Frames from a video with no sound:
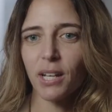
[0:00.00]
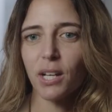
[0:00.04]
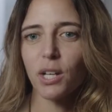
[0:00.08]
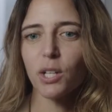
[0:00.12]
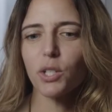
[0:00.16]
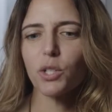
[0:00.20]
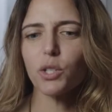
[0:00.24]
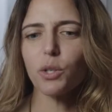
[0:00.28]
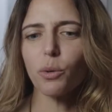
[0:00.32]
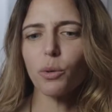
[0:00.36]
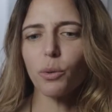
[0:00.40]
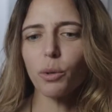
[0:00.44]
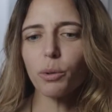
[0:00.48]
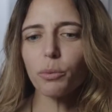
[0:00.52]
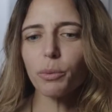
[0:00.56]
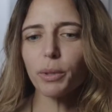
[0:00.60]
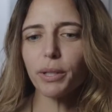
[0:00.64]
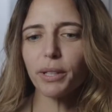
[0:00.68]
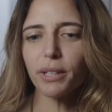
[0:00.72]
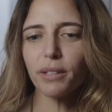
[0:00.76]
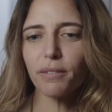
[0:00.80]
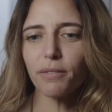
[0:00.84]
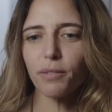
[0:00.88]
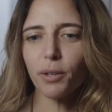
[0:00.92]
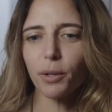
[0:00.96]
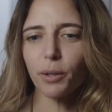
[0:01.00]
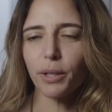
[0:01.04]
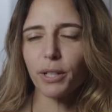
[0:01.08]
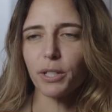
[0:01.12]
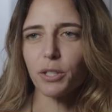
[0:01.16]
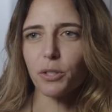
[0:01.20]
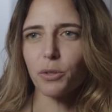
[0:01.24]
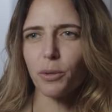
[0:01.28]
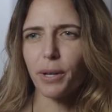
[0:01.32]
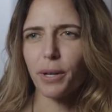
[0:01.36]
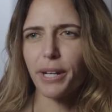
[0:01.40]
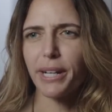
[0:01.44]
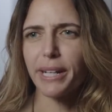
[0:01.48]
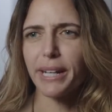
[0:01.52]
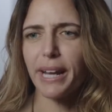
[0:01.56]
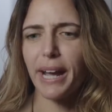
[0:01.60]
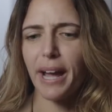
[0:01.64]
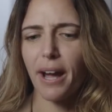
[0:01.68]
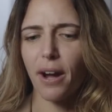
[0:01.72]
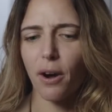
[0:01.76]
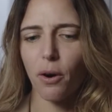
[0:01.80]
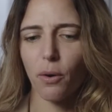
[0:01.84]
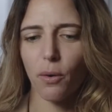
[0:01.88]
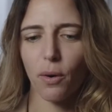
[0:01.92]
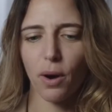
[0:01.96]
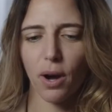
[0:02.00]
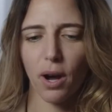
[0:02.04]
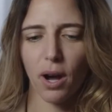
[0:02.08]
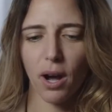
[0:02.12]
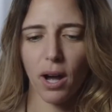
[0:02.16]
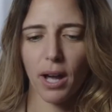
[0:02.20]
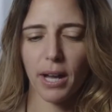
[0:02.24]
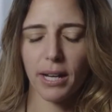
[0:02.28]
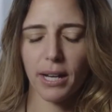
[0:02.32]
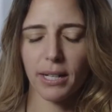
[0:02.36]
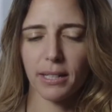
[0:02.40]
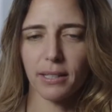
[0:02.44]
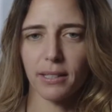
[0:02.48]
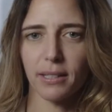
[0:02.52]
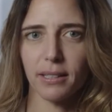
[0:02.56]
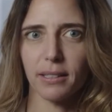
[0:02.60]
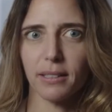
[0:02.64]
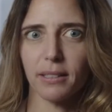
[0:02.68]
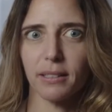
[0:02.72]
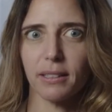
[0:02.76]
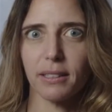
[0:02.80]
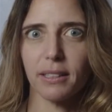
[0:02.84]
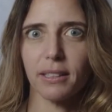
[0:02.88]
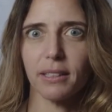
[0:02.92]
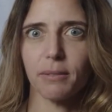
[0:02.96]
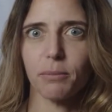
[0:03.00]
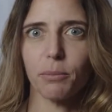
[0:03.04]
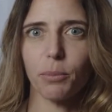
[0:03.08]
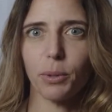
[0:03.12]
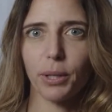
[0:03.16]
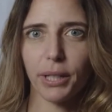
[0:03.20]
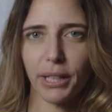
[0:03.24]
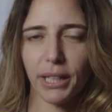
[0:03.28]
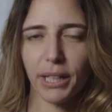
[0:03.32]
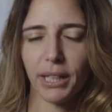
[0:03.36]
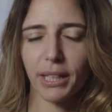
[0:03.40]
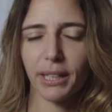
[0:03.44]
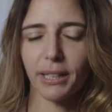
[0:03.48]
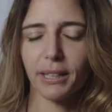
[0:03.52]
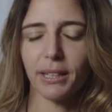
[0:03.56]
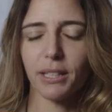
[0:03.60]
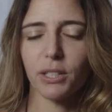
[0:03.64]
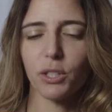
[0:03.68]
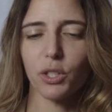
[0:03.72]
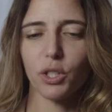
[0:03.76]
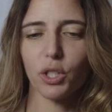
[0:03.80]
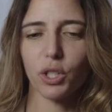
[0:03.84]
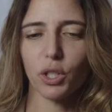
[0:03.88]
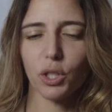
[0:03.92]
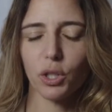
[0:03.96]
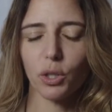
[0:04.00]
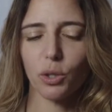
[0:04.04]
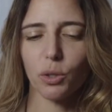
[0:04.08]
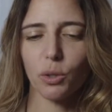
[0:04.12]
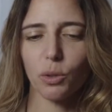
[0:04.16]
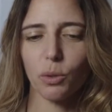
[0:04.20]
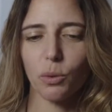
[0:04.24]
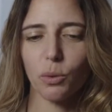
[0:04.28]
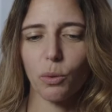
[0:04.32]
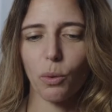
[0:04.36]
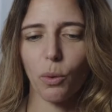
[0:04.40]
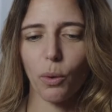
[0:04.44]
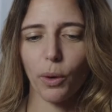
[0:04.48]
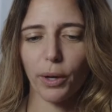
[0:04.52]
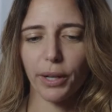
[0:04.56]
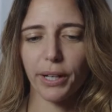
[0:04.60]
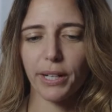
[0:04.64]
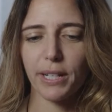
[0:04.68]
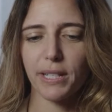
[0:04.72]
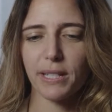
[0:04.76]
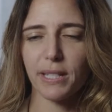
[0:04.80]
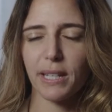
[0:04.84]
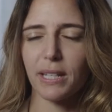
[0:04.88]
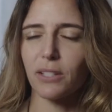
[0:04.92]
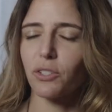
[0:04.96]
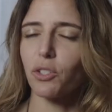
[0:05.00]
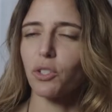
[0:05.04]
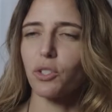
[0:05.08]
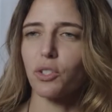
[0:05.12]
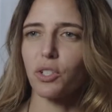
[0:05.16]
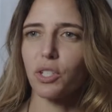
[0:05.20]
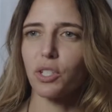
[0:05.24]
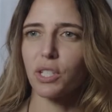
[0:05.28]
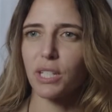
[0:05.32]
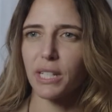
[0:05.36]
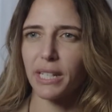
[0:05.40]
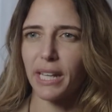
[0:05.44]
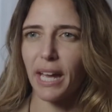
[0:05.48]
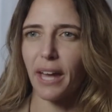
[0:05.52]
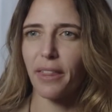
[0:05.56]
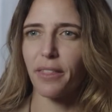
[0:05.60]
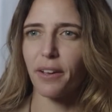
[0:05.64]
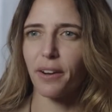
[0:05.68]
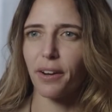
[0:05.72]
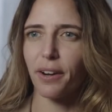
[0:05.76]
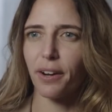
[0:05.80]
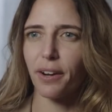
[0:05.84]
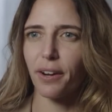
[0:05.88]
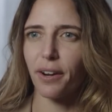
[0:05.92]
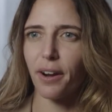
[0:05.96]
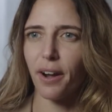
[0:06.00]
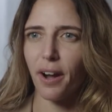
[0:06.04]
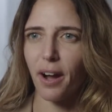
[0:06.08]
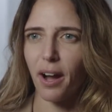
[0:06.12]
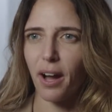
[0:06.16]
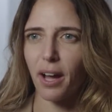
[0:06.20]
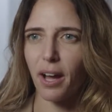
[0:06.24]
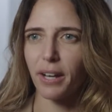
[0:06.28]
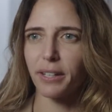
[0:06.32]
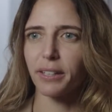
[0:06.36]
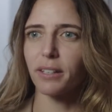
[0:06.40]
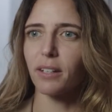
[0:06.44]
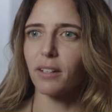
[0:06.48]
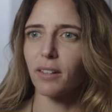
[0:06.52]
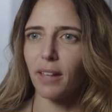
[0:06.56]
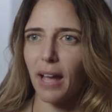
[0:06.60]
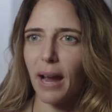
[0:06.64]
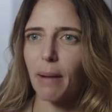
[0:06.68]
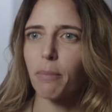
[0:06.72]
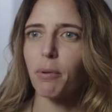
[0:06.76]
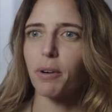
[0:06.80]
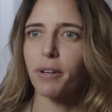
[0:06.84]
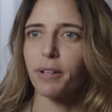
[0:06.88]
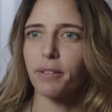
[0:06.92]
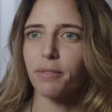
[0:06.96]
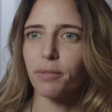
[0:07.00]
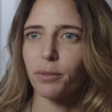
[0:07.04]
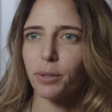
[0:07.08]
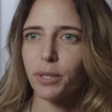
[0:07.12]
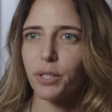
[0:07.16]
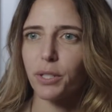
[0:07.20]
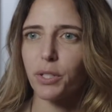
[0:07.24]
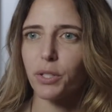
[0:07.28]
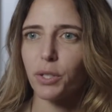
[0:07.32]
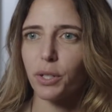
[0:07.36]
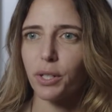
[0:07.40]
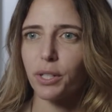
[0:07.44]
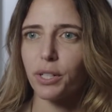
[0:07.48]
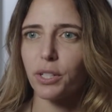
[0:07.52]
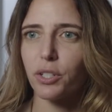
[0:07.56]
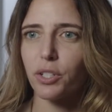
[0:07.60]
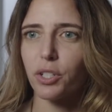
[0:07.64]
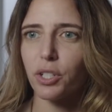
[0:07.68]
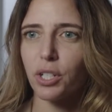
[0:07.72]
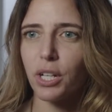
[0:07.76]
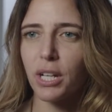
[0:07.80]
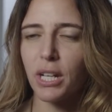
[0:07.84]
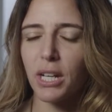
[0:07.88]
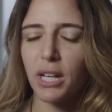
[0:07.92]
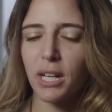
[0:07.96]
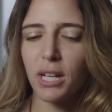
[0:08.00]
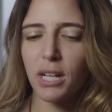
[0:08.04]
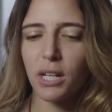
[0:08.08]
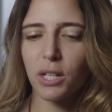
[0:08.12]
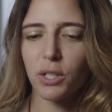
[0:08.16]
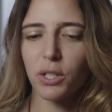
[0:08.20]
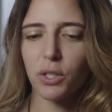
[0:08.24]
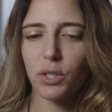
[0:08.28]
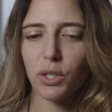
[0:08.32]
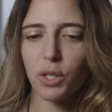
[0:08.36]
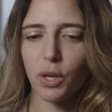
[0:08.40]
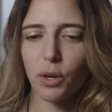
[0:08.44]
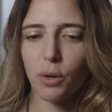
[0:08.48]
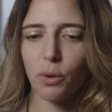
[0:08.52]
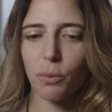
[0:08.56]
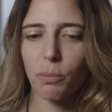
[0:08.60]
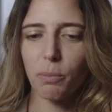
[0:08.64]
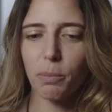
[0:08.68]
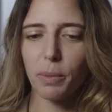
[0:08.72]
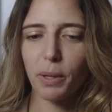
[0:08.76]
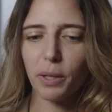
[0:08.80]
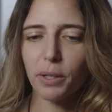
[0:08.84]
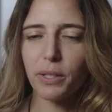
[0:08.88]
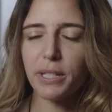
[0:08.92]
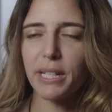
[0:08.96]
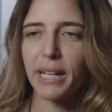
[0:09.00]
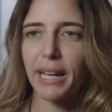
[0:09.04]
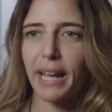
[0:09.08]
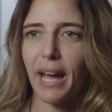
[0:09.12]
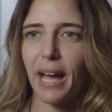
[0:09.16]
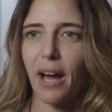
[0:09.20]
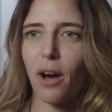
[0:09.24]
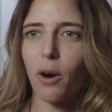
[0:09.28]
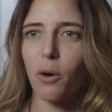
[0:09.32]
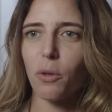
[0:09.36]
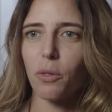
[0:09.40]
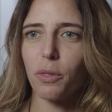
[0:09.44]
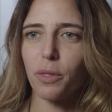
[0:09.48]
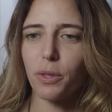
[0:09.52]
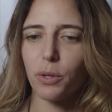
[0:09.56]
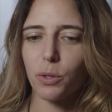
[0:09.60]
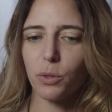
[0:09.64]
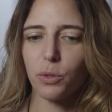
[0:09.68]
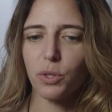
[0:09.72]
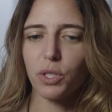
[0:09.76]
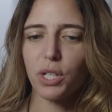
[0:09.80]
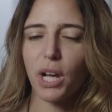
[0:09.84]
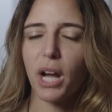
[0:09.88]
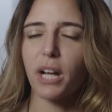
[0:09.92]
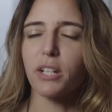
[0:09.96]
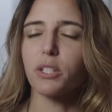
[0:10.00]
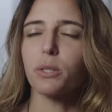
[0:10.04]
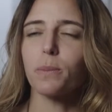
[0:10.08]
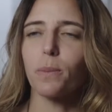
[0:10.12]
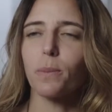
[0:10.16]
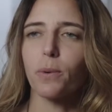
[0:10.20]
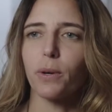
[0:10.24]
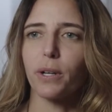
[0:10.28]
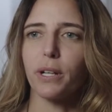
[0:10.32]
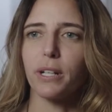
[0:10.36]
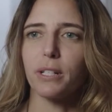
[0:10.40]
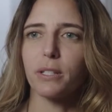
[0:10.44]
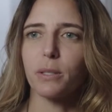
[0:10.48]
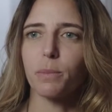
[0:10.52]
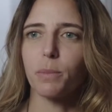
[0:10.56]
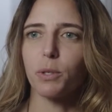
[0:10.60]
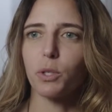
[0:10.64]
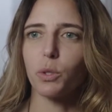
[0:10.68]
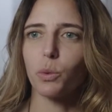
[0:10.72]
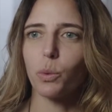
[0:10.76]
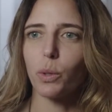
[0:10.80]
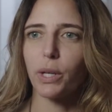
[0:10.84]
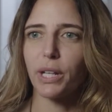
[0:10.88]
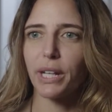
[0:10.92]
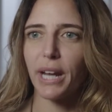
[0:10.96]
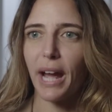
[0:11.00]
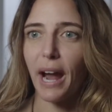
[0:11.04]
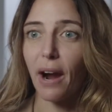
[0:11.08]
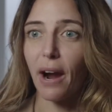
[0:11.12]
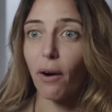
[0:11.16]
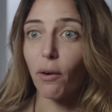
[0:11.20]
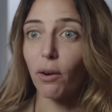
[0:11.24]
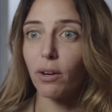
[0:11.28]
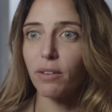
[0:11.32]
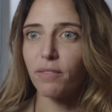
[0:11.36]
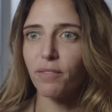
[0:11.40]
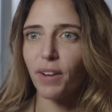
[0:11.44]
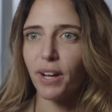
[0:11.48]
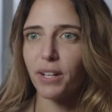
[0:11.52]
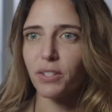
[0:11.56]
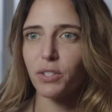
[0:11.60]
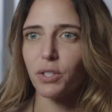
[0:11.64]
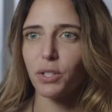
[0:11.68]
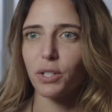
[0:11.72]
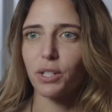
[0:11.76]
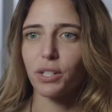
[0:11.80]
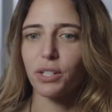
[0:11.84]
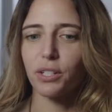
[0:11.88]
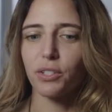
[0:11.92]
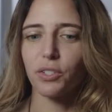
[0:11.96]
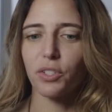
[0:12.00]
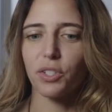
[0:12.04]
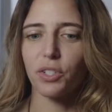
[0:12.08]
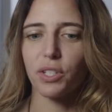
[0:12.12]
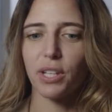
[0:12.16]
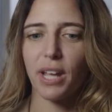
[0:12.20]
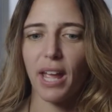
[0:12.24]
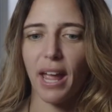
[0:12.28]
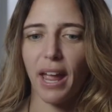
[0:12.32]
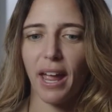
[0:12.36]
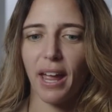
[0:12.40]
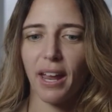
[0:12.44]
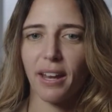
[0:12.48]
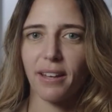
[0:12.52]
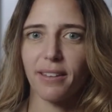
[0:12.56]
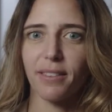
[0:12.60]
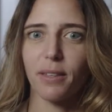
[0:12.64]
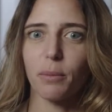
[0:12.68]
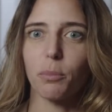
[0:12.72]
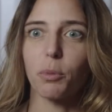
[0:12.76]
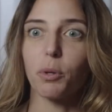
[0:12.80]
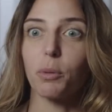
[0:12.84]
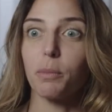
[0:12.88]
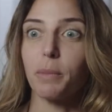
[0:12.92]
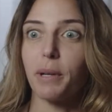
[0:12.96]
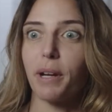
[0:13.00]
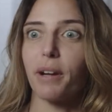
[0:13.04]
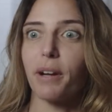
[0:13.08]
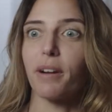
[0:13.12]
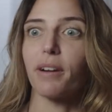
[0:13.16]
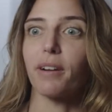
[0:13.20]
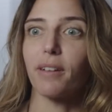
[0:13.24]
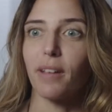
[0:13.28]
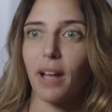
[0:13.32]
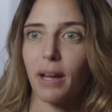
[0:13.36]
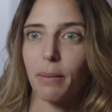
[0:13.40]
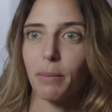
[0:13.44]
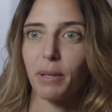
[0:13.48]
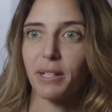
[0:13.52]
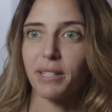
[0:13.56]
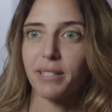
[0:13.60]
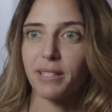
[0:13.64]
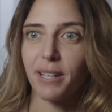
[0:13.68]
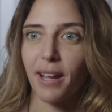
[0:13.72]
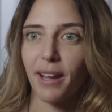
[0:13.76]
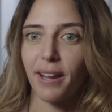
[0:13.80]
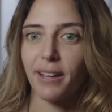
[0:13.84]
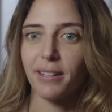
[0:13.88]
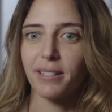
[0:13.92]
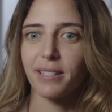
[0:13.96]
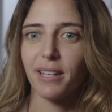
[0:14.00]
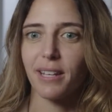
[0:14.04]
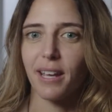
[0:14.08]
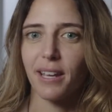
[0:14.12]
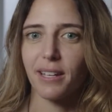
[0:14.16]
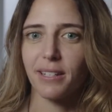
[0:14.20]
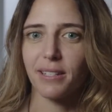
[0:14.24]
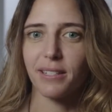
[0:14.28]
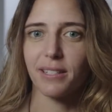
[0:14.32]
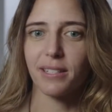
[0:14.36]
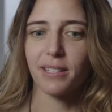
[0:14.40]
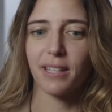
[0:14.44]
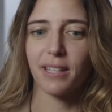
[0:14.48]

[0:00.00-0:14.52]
So, we're really focused right now on bringing the two organizations together on collaborative research. So, building out those touch points between our investors and the premier climate scientists